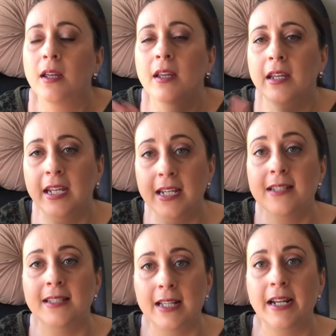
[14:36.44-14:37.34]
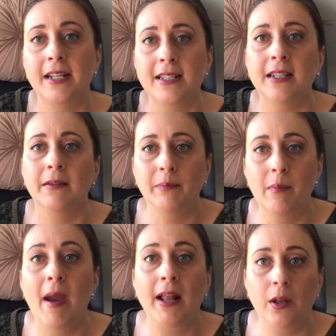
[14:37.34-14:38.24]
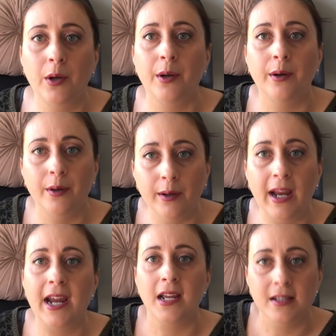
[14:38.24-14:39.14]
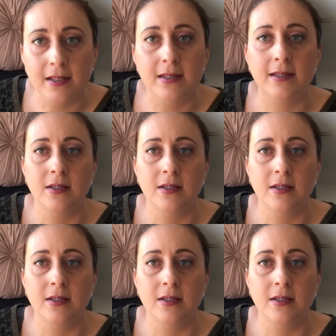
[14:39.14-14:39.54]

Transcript: he's starting to mellow and